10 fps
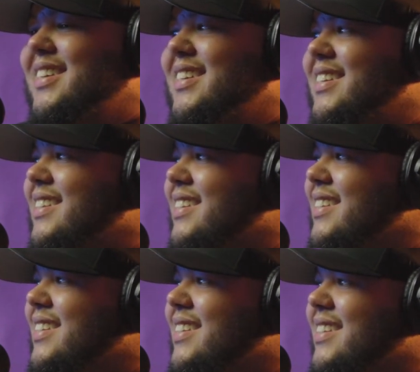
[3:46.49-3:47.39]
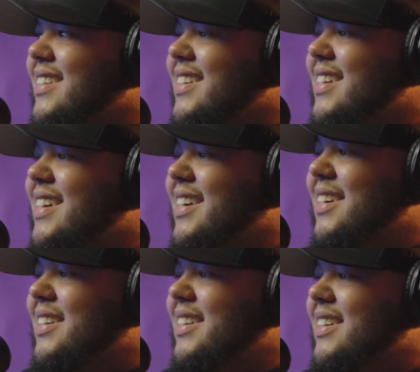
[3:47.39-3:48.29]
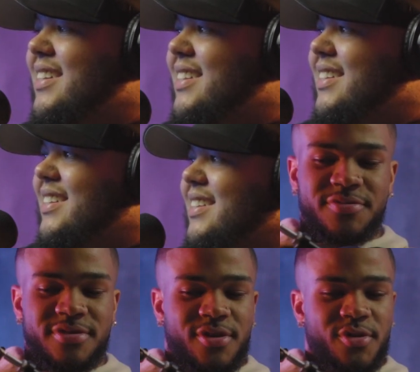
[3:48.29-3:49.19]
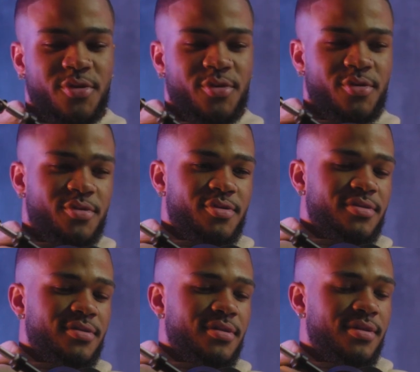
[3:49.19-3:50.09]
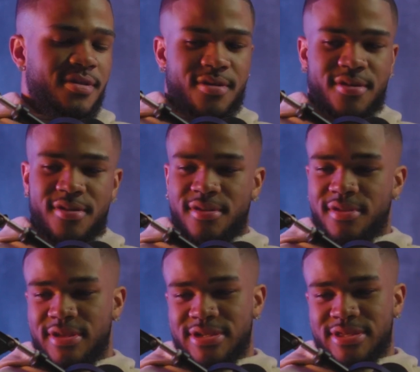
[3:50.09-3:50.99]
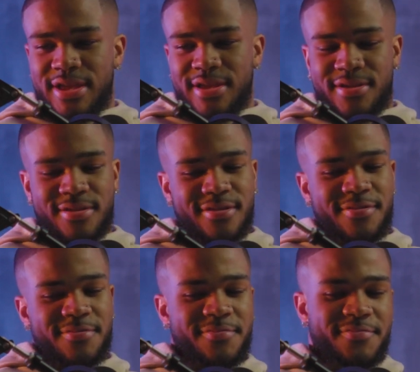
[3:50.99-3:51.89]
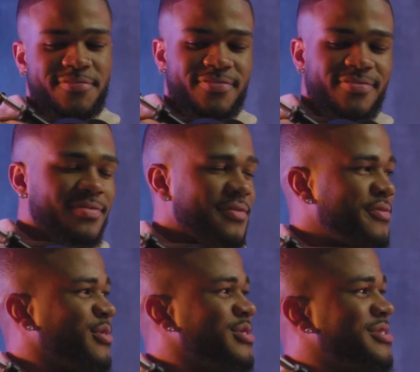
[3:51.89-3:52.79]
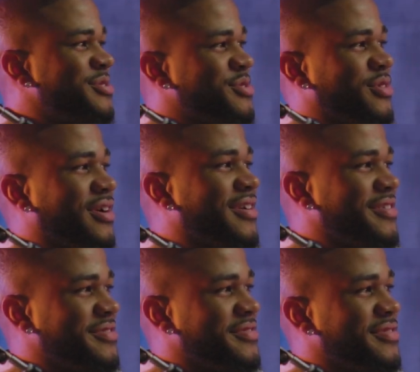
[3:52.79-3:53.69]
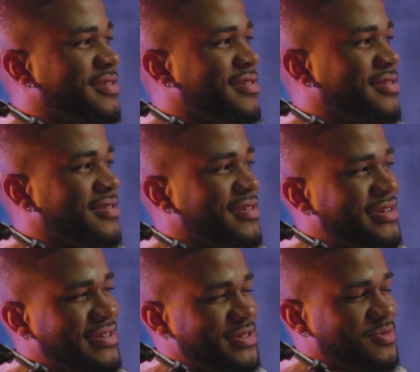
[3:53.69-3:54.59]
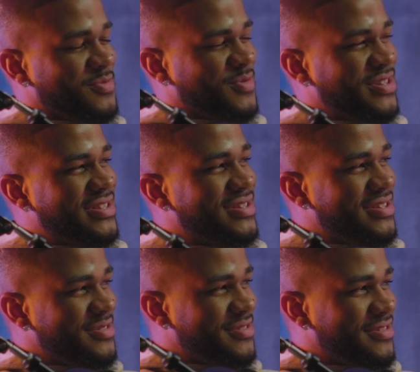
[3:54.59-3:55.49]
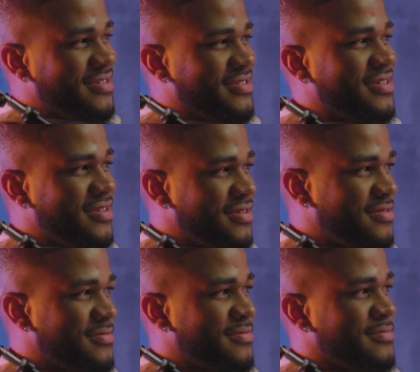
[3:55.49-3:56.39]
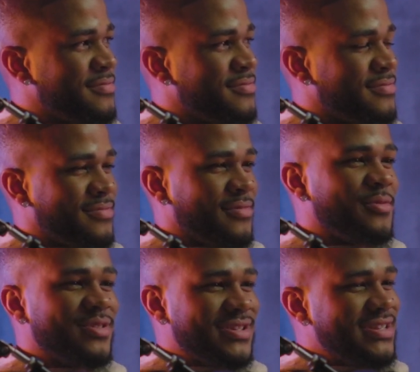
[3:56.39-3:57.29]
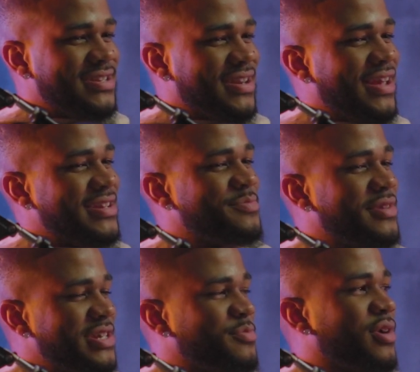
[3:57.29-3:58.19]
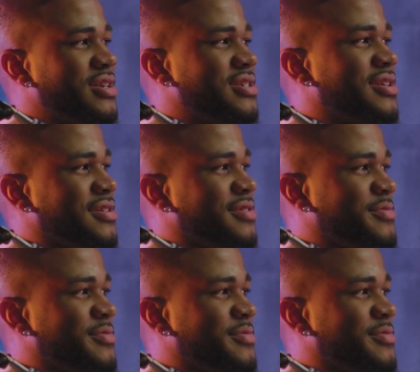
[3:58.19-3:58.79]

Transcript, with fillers: Yeah. See, this is my thing with Cole. It's like Forest Hills Drive is really good. What's his next best project?